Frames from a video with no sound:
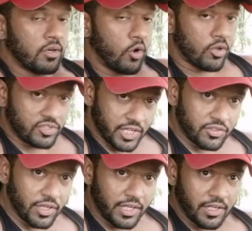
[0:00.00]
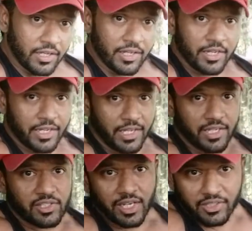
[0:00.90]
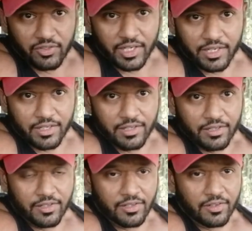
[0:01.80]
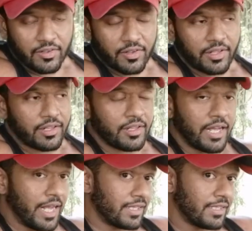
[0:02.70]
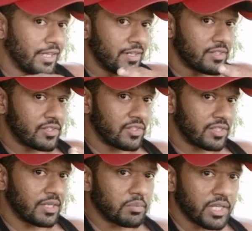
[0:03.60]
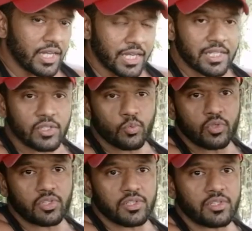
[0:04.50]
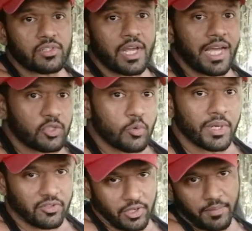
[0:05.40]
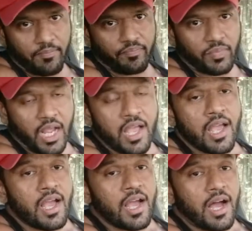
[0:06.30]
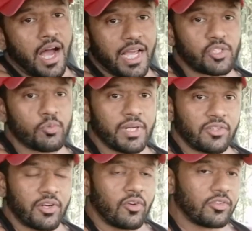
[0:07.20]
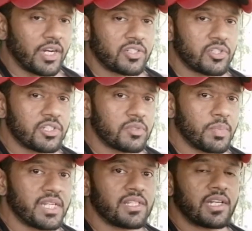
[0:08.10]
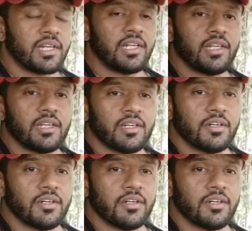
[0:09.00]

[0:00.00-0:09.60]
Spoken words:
concentric, eccentric, and there is something else which is isometric. Isometric contraction is basically